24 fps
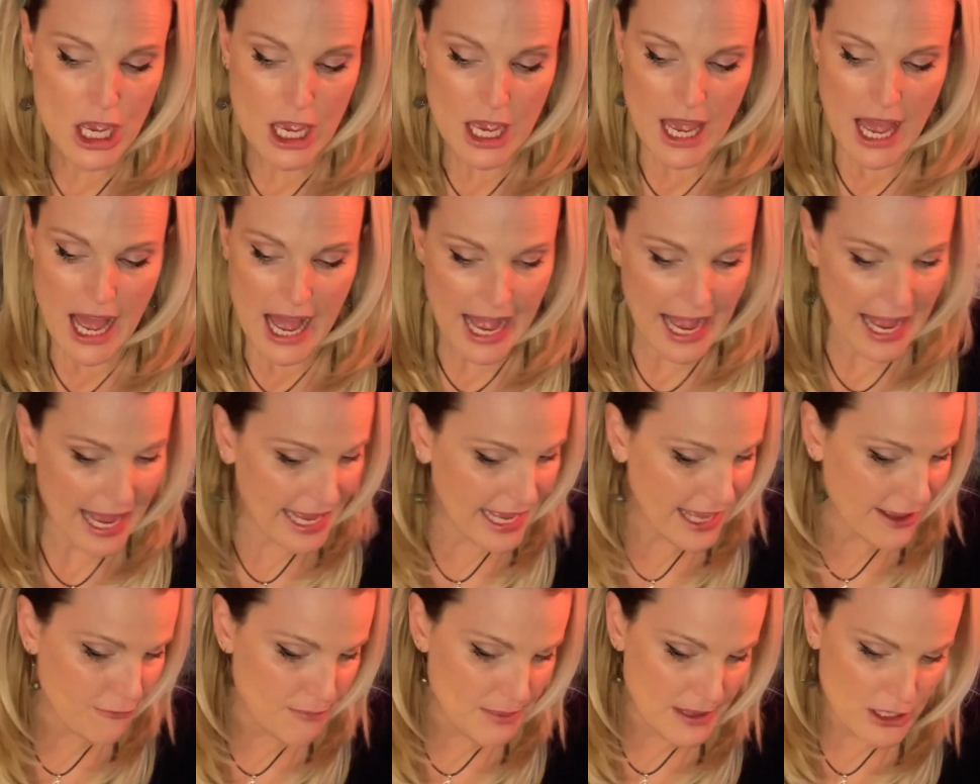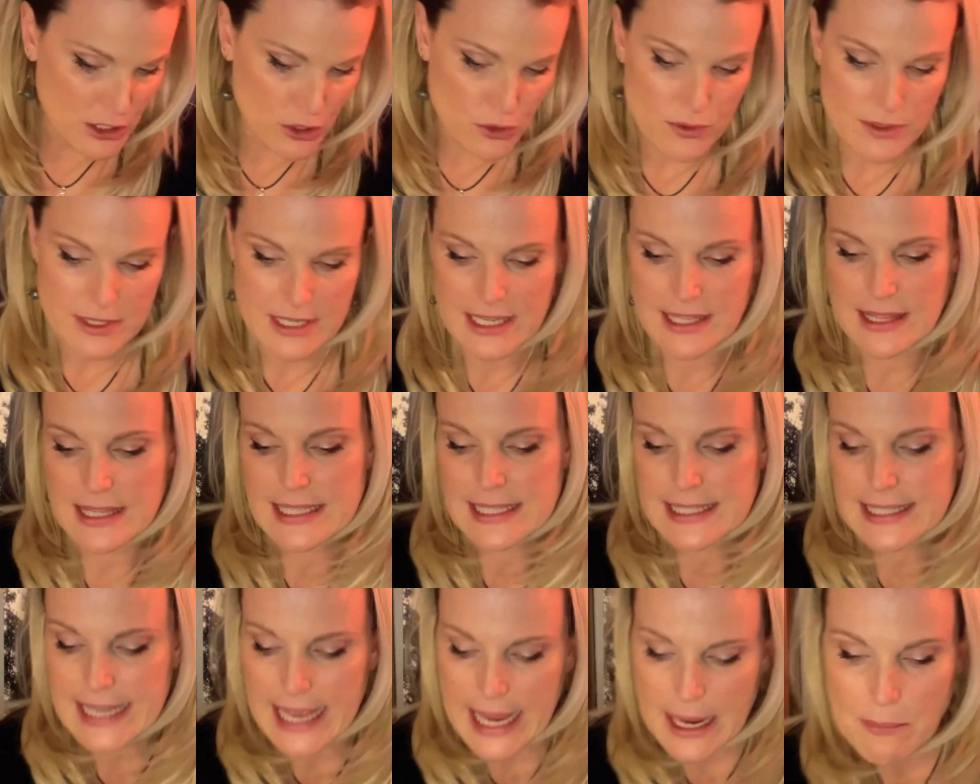I have been using the
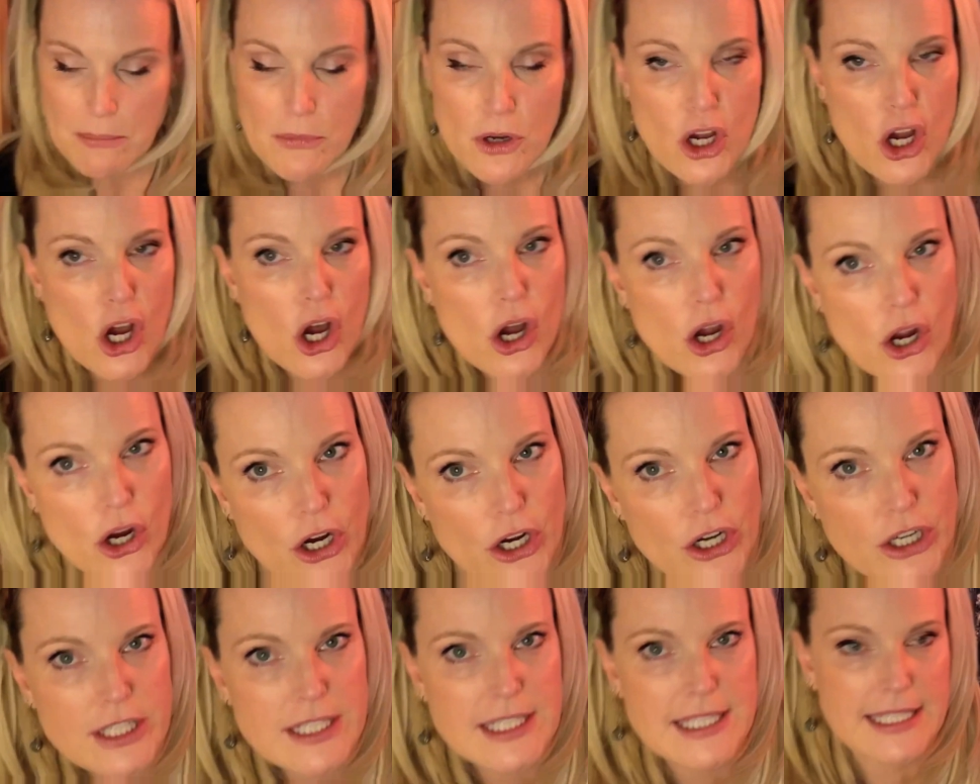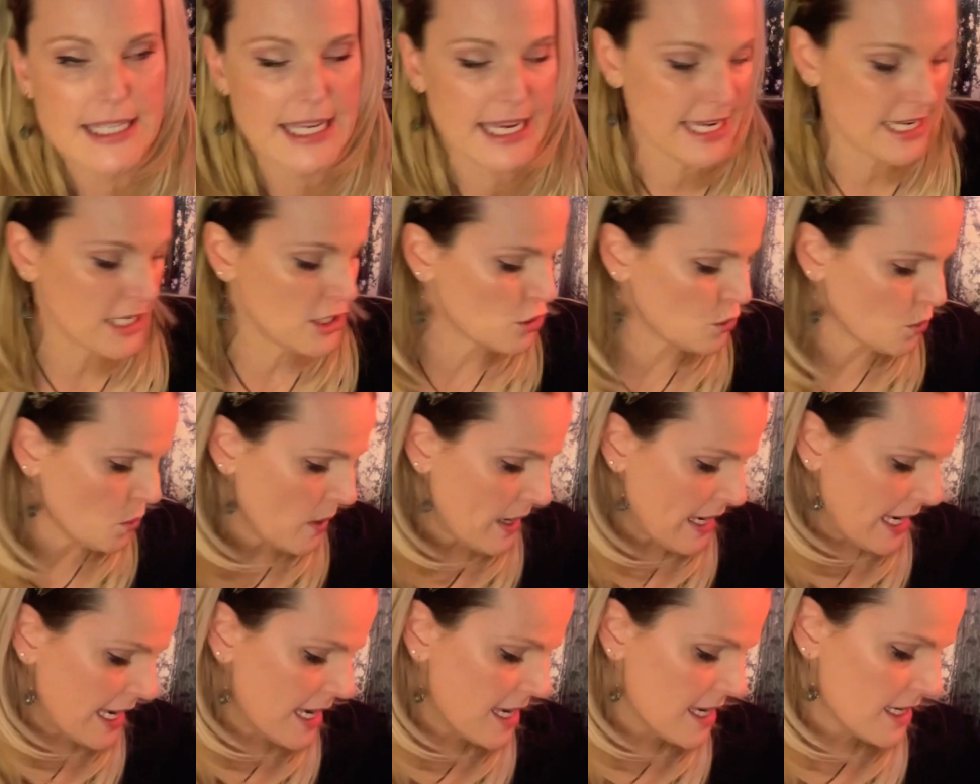same cards each
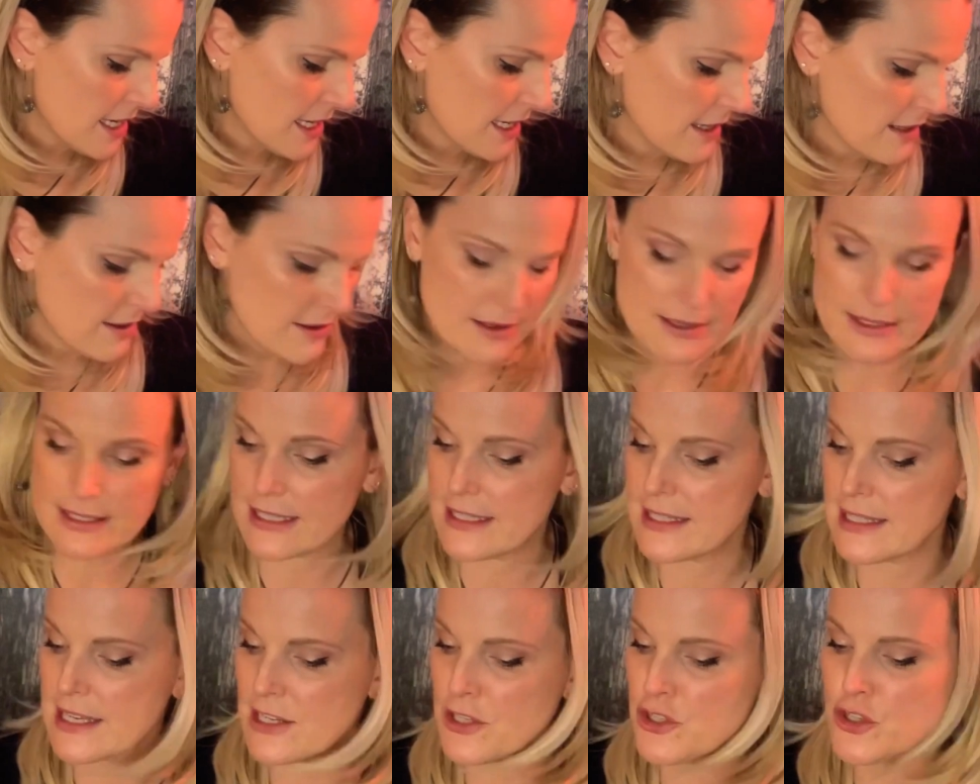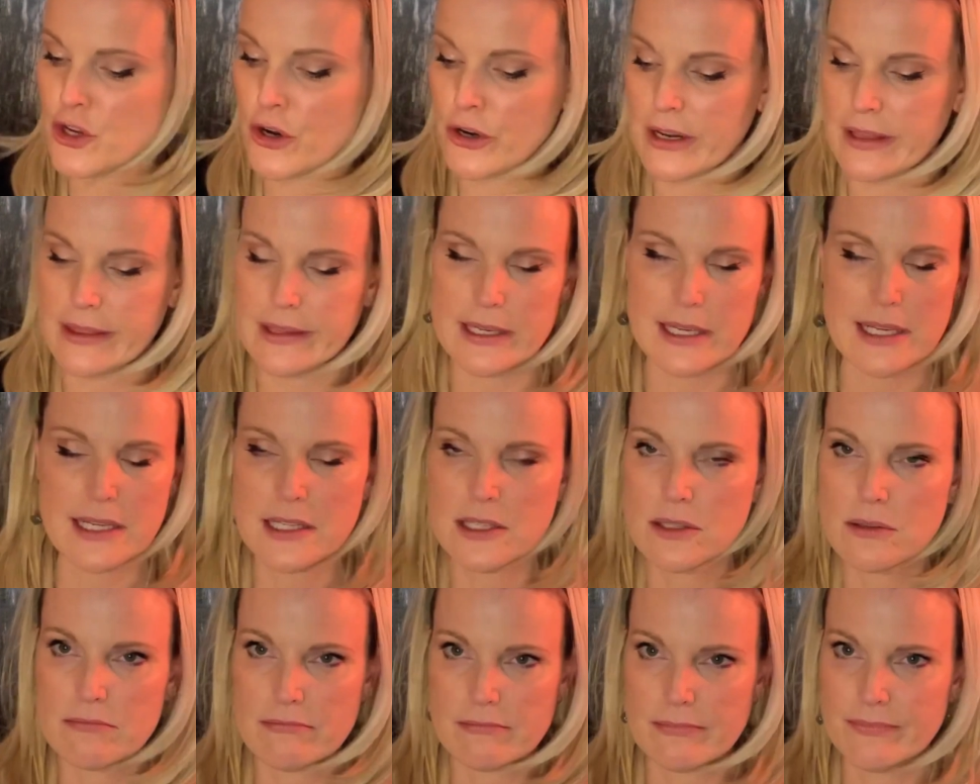week since I started
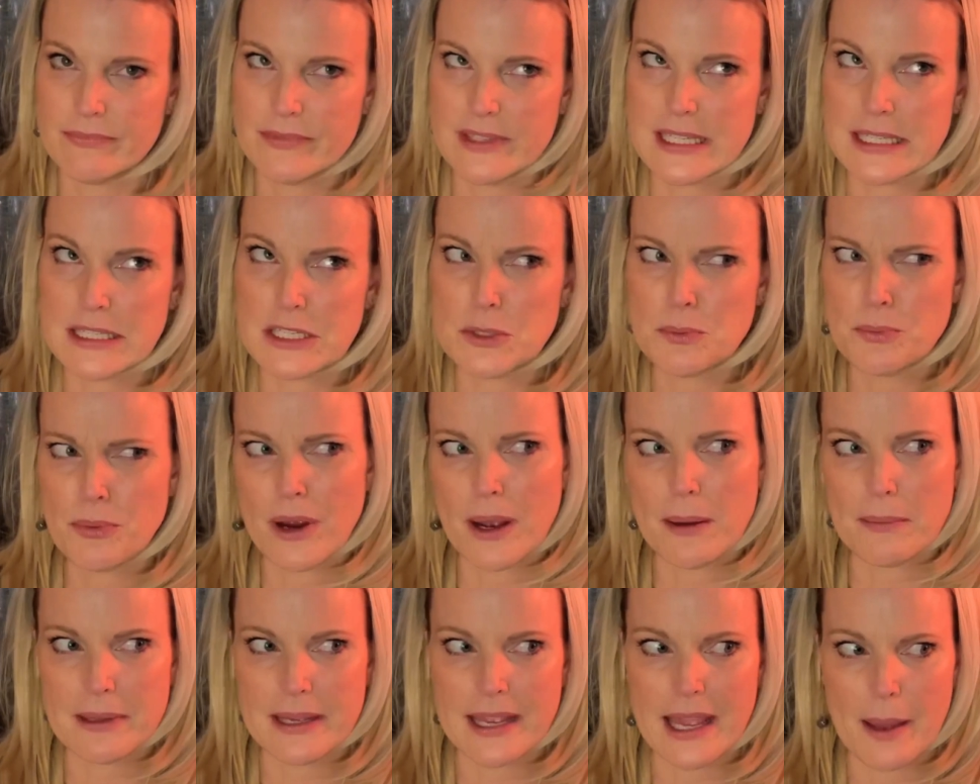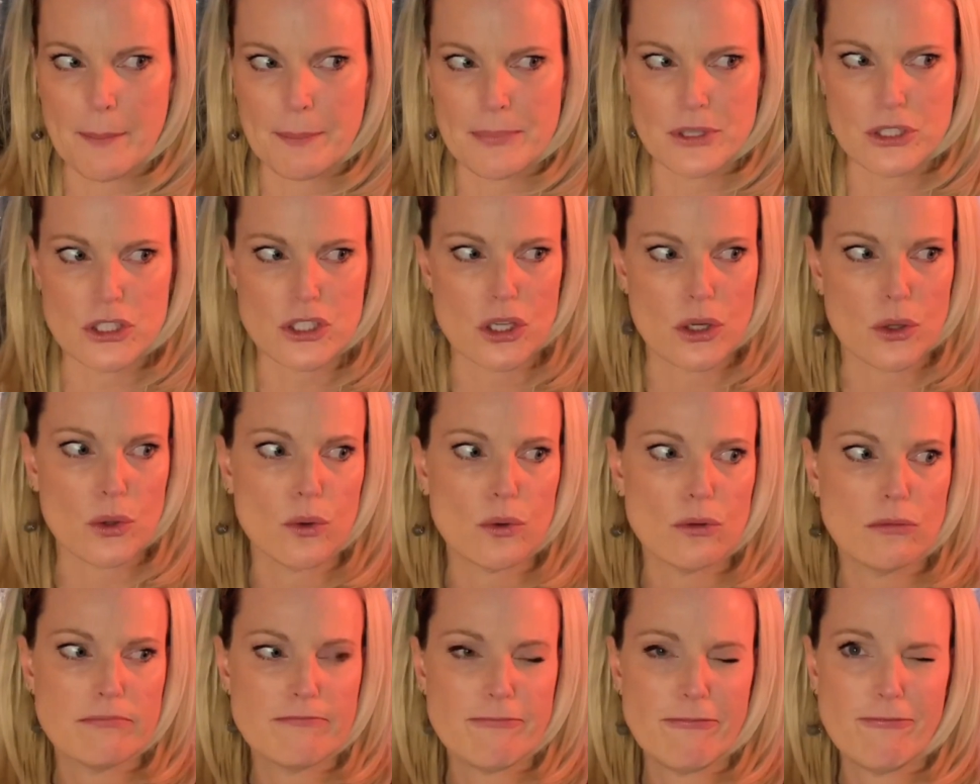this. This is probably
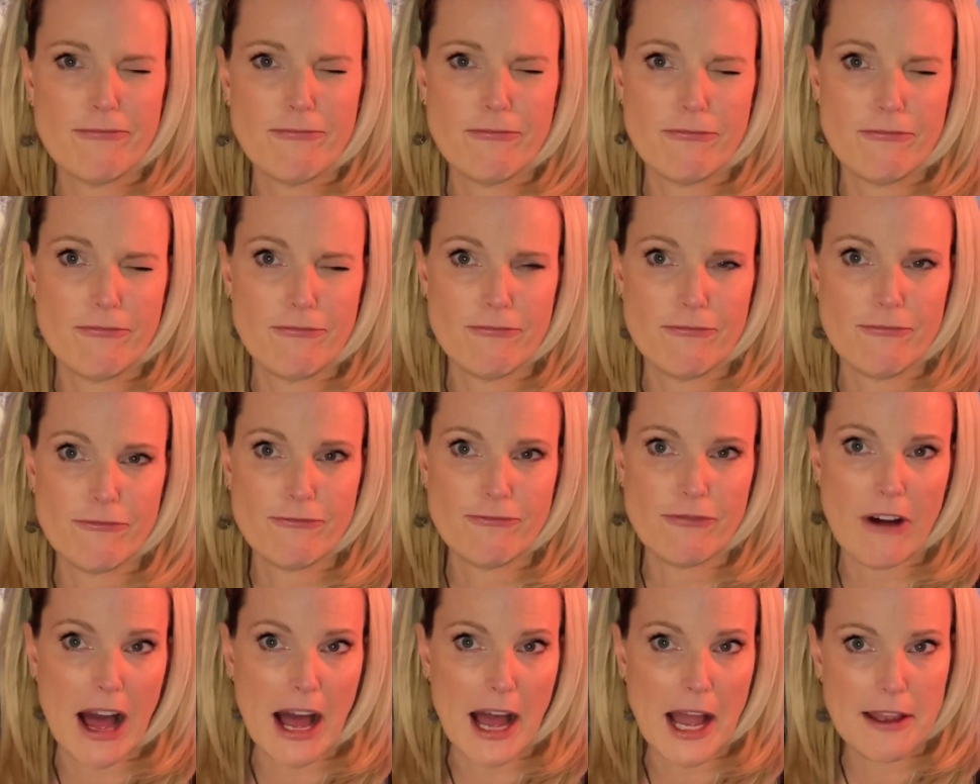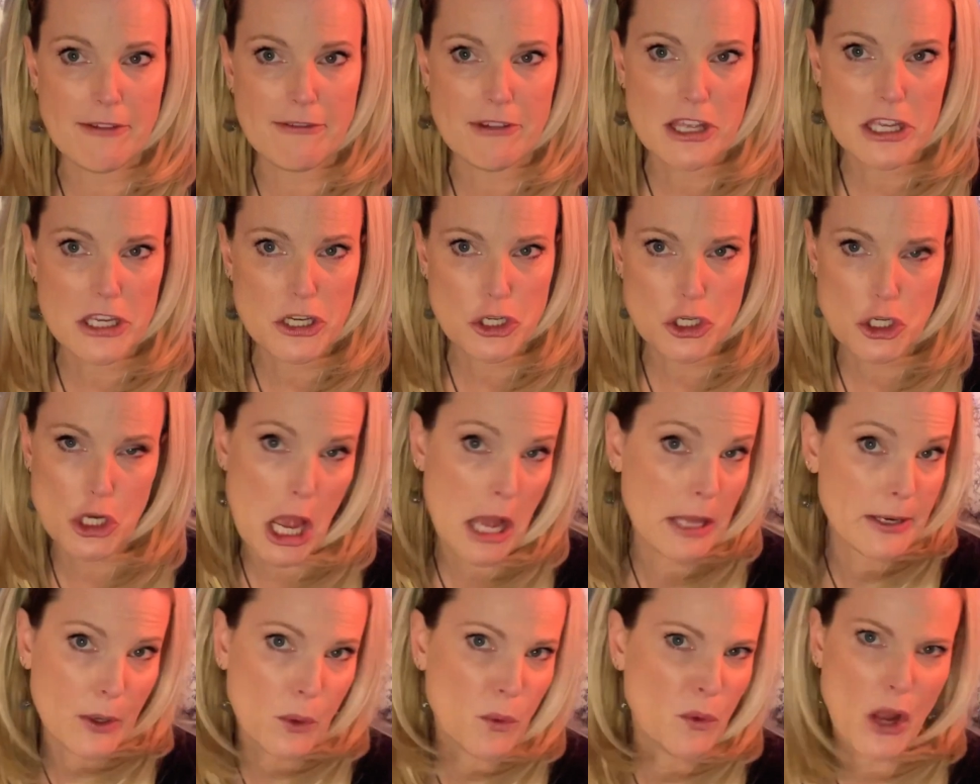episode 5-ish. I
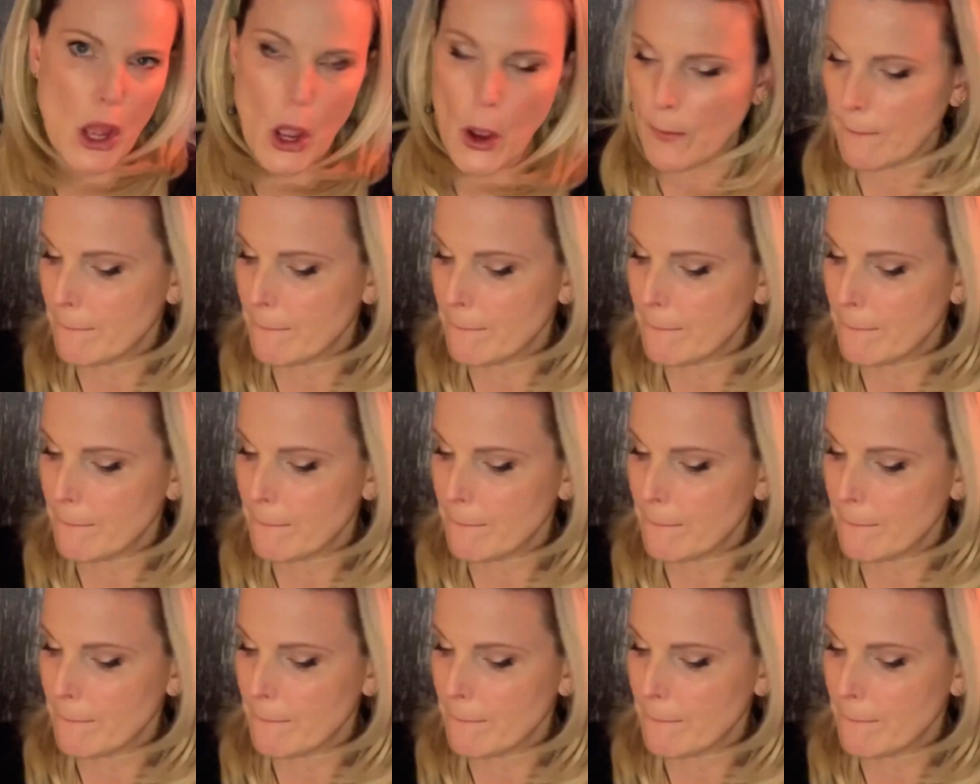don't know.